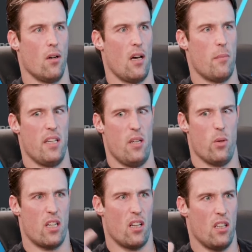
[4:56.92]
I mean, he
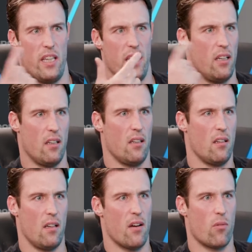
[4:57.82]
would clean
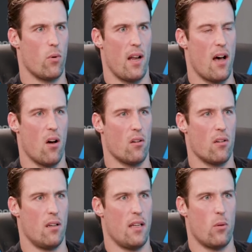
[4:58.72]
everyone out,
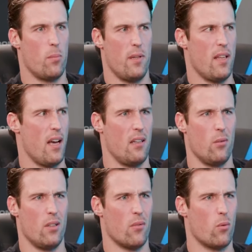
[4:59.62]
and that would be that, and you
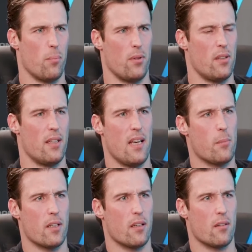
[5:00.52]
would never want to play the
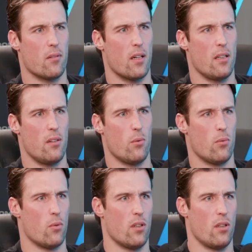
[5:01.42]
game again, right? You would
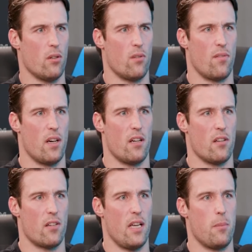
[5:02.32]
want to go and find
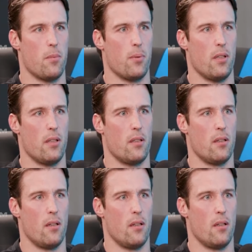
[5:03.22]
another game to play.